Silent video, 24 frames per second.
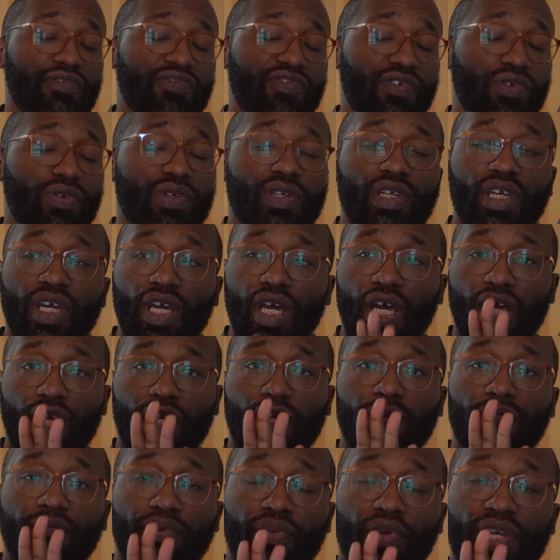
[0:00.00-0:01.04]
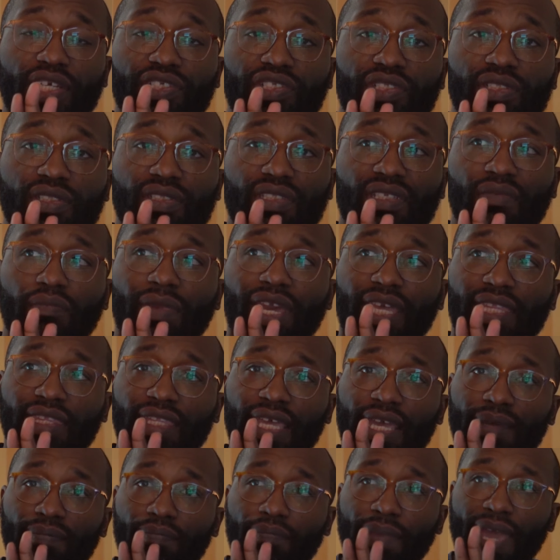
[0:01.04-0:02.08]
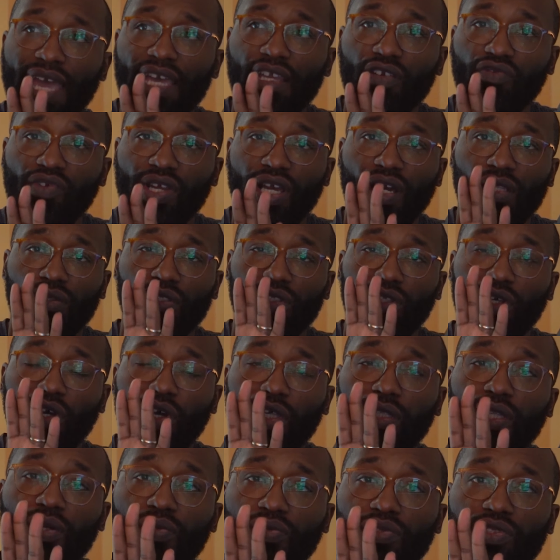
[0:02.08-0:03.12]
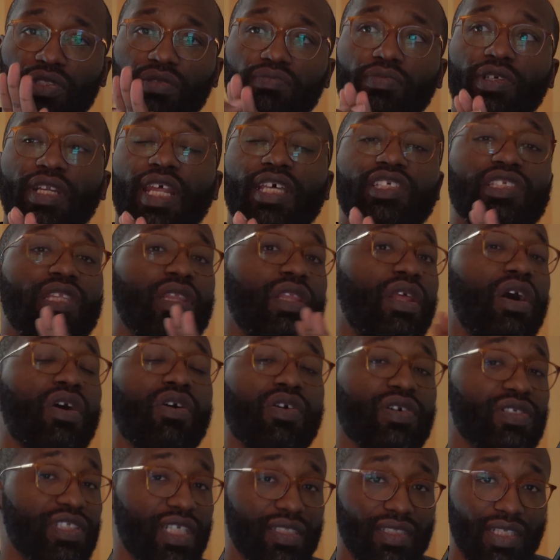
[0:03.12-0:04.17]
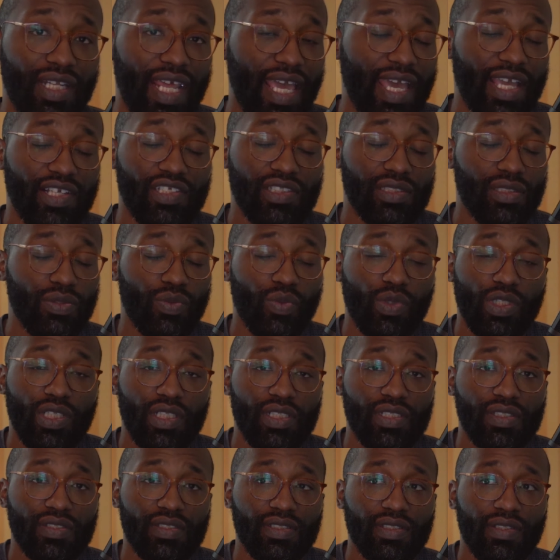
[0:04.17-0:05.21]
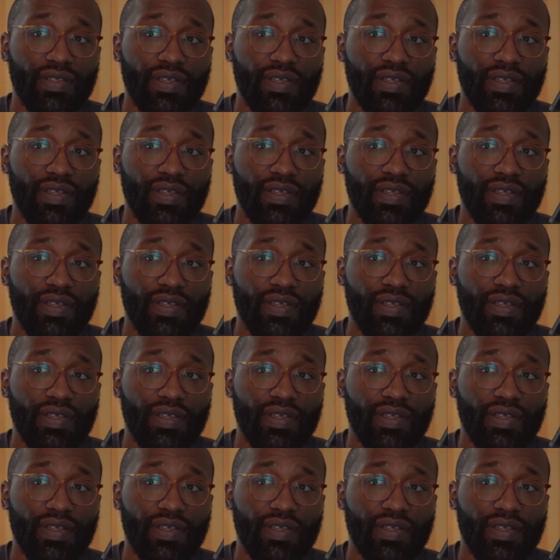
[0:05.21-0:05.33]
before, compression to make that background look closer but as large as it actually was.